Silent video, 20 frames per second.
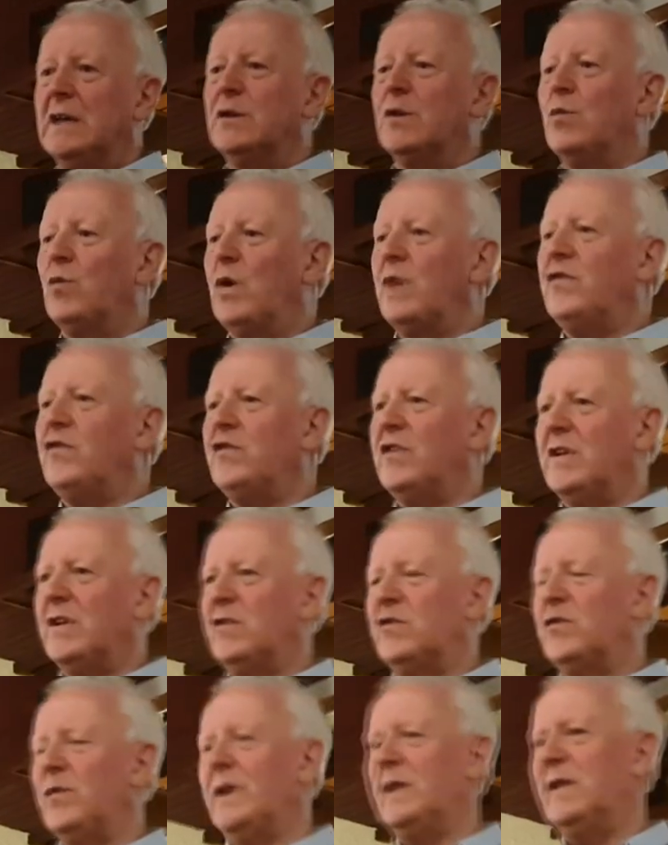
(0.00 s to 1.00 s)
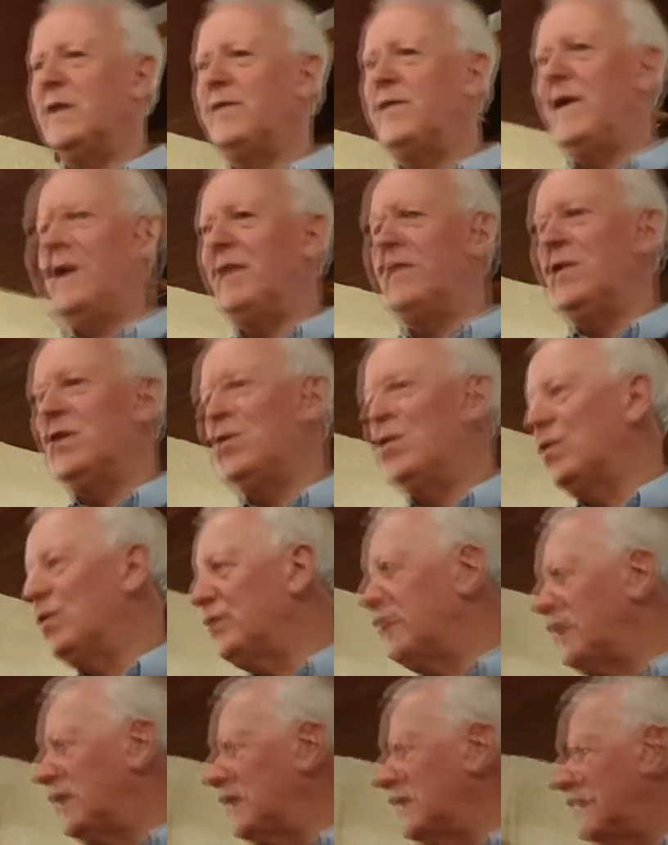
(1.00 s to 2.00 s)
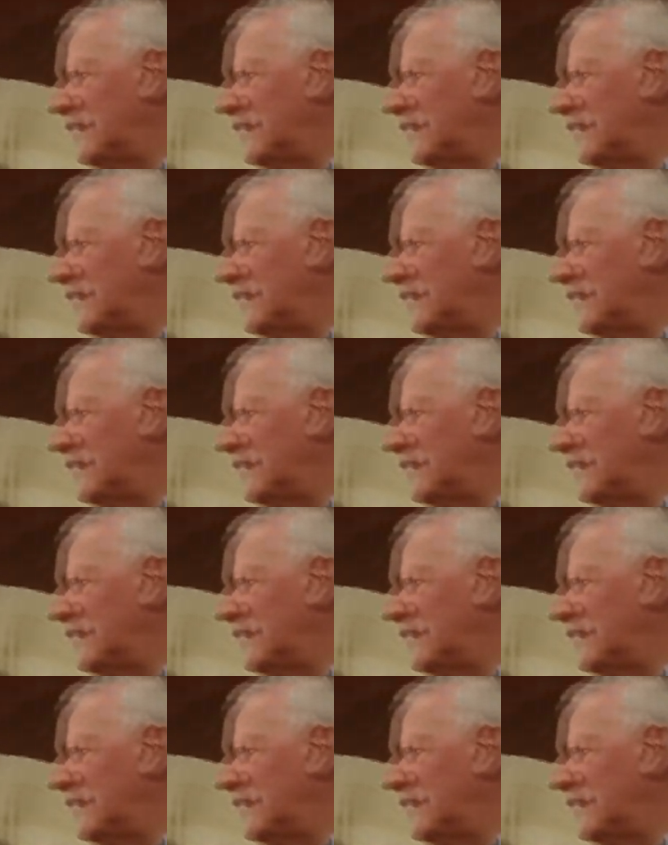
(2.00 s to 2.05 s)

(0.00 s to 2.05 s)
look, once you're a 25-year-old, you're